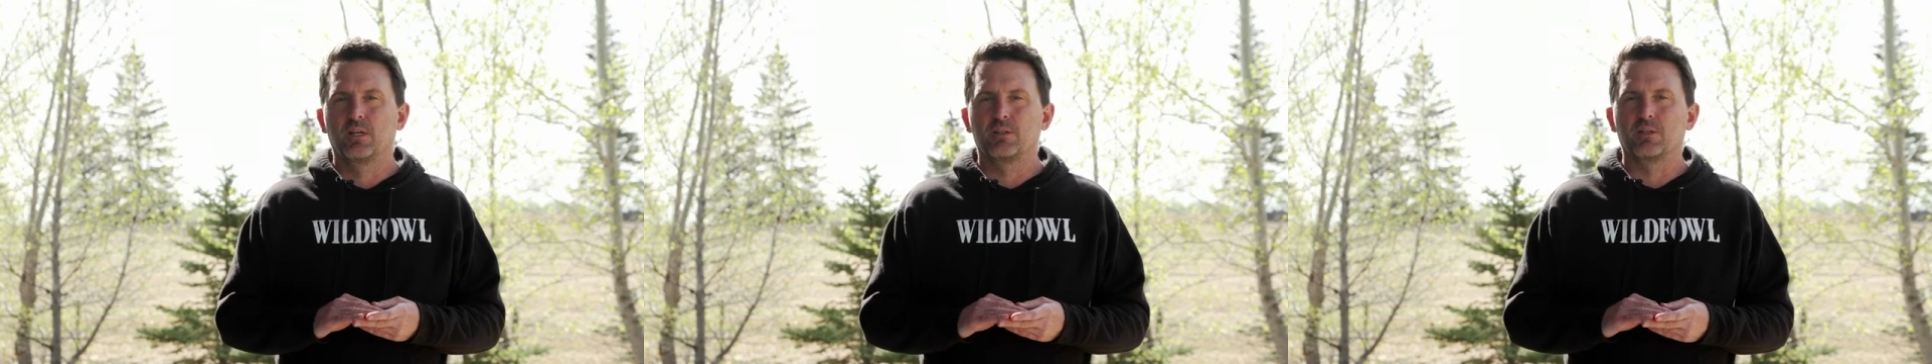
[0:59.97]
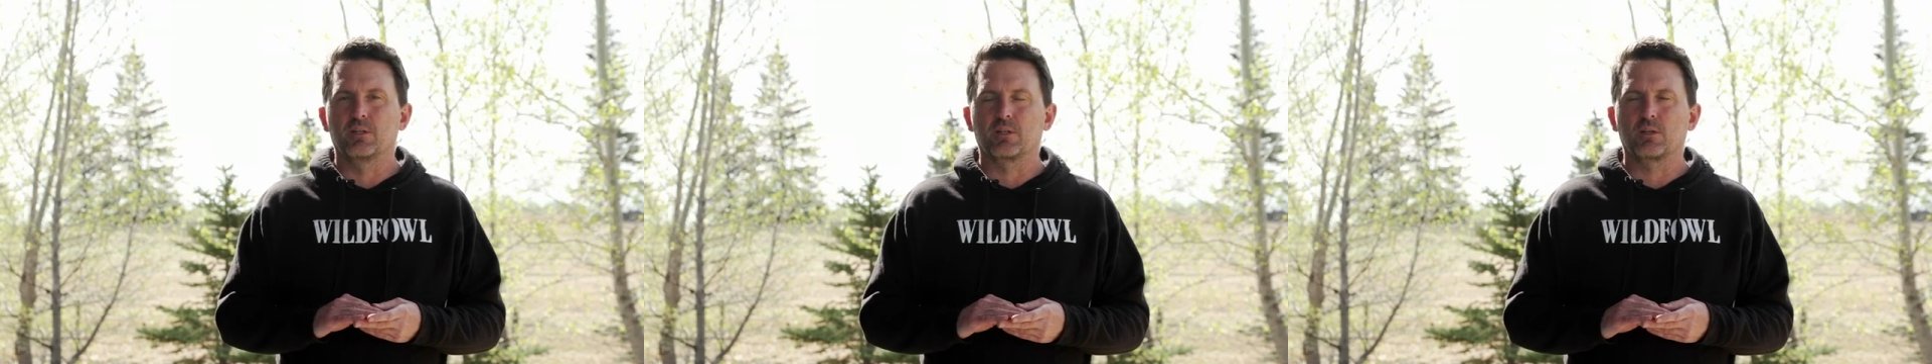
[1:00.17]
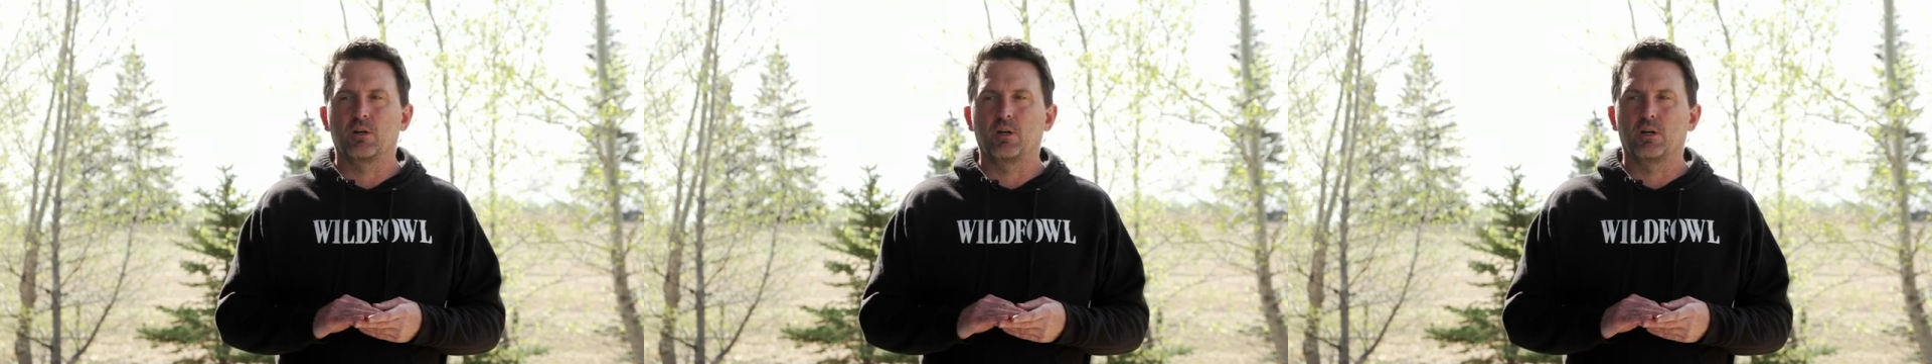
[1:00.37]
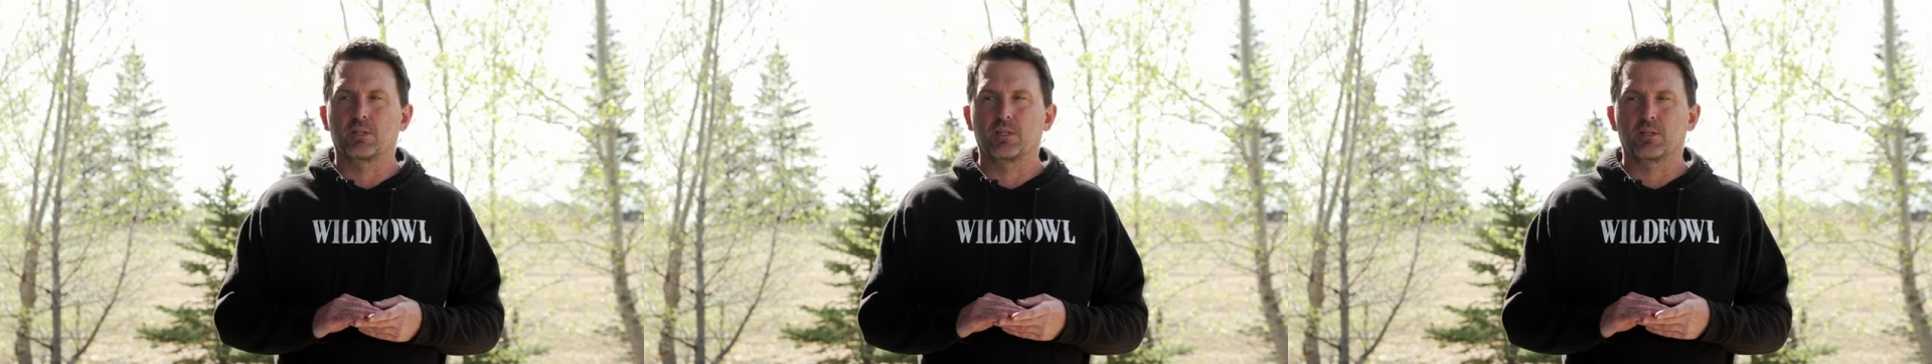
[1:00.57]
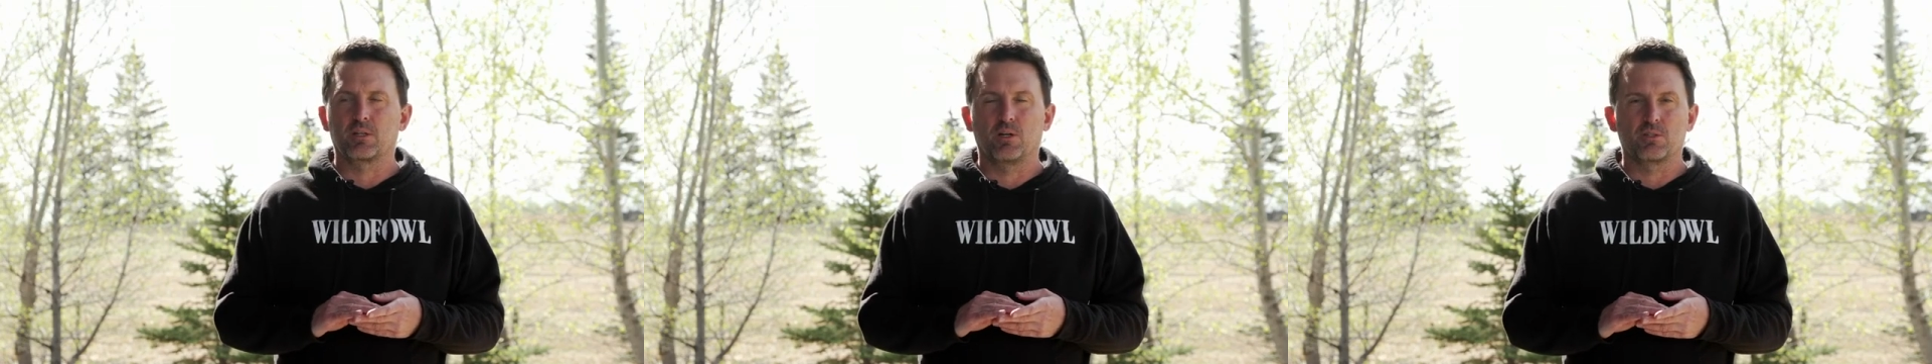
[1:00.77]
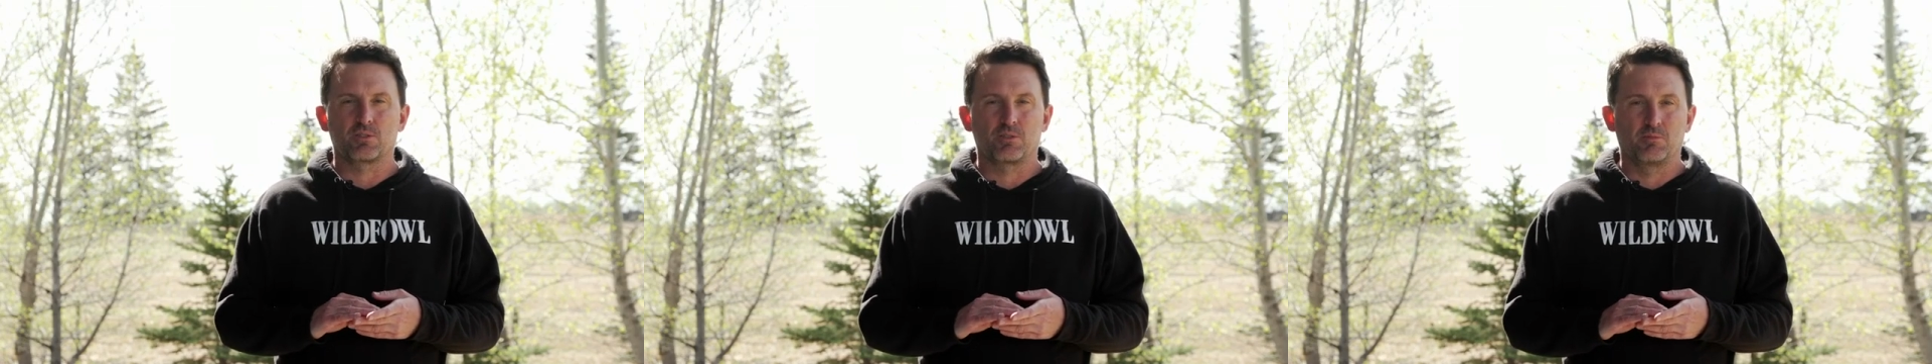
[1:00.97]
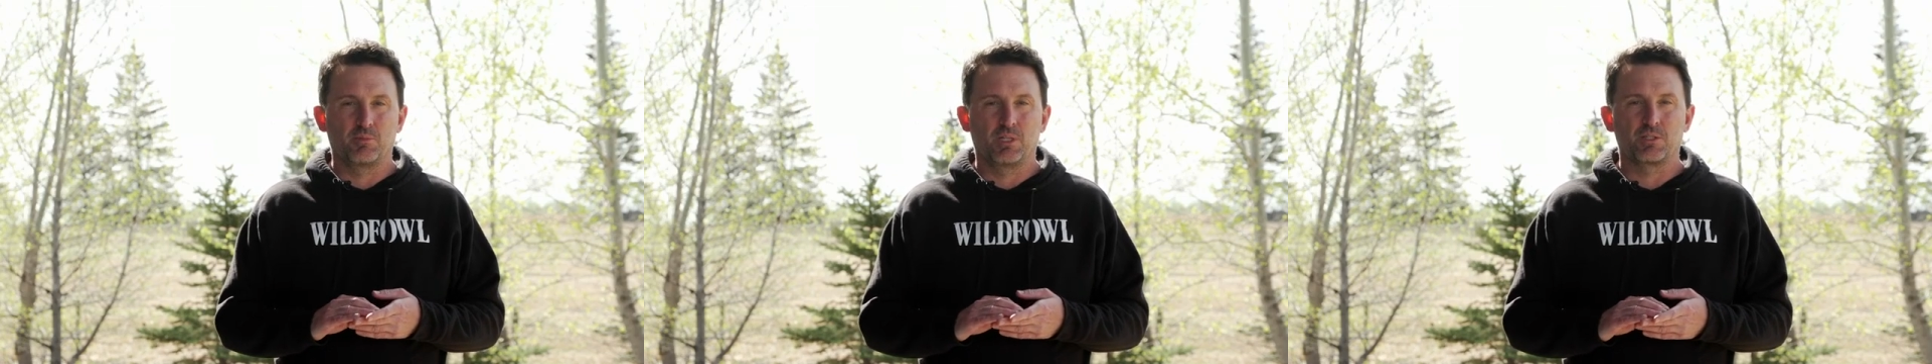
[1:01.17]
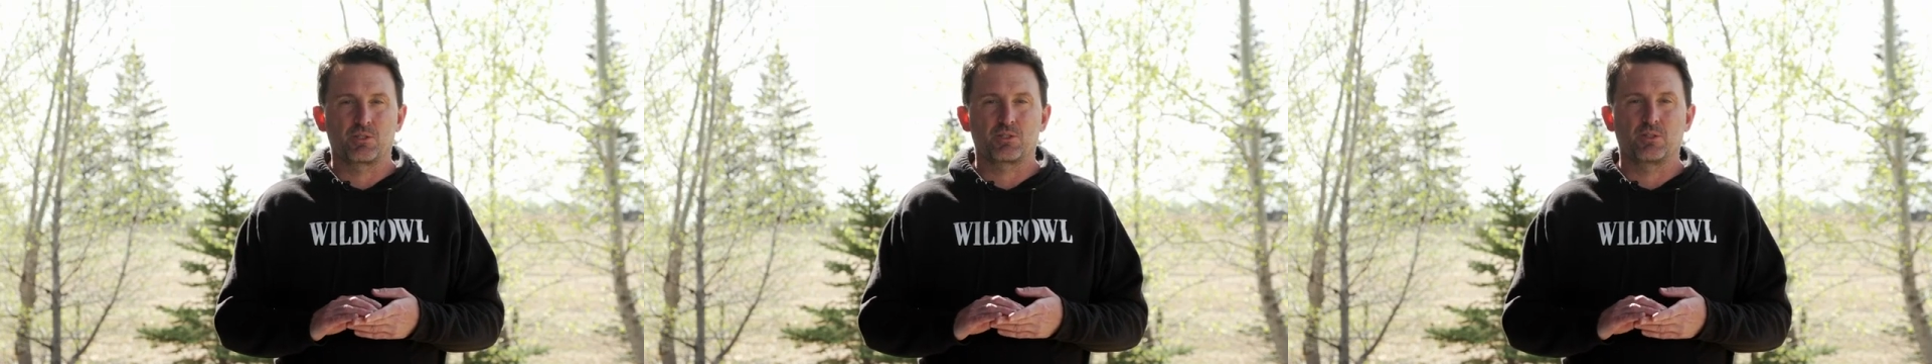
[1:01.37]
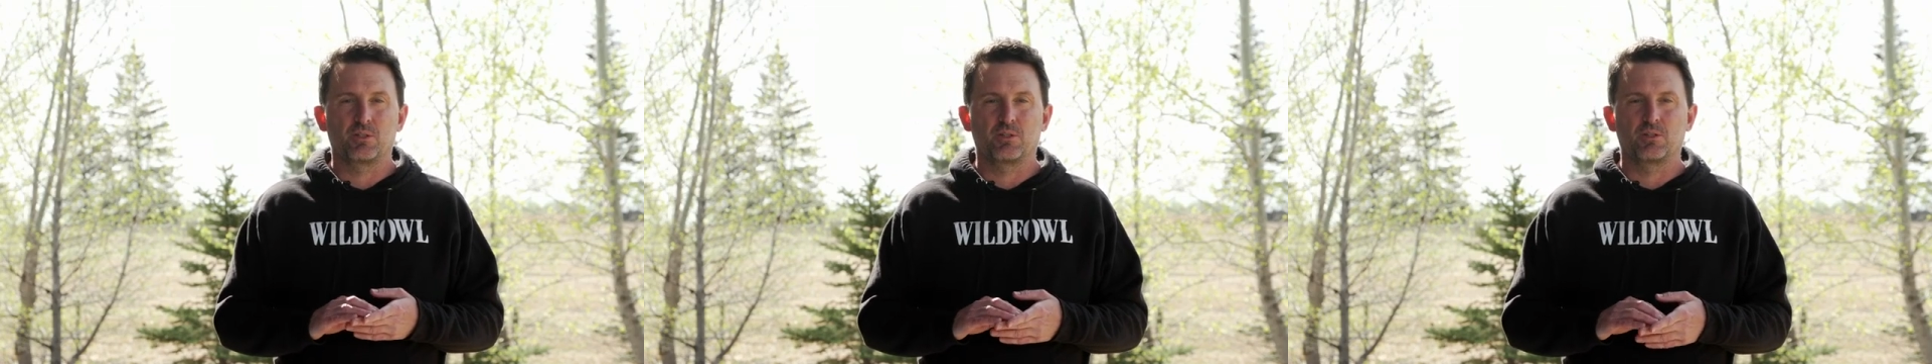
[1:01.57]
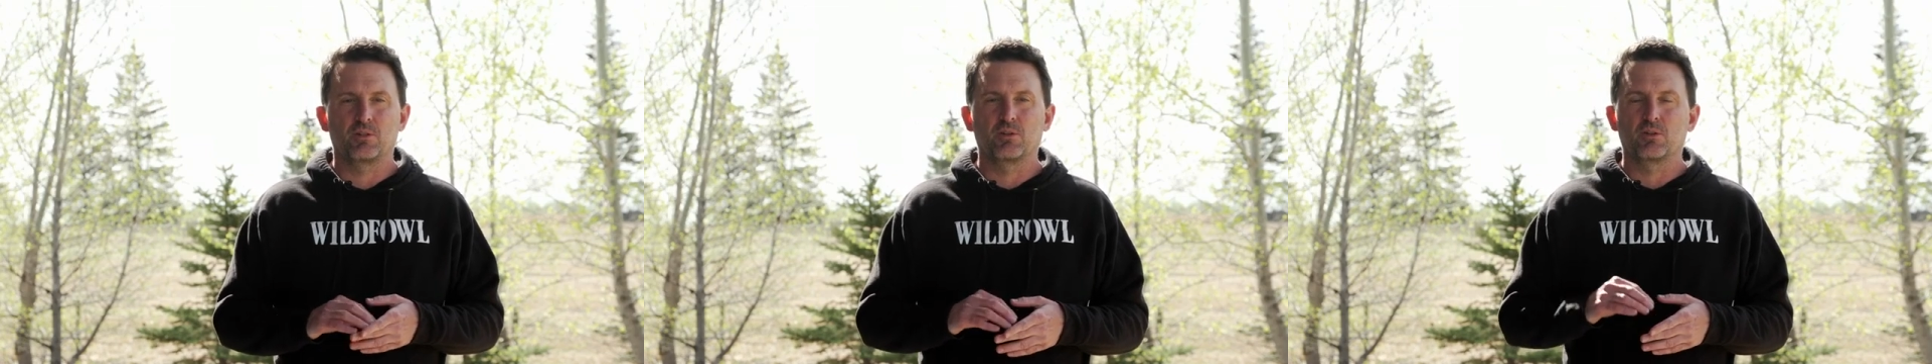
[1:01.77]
that it can cause dementia,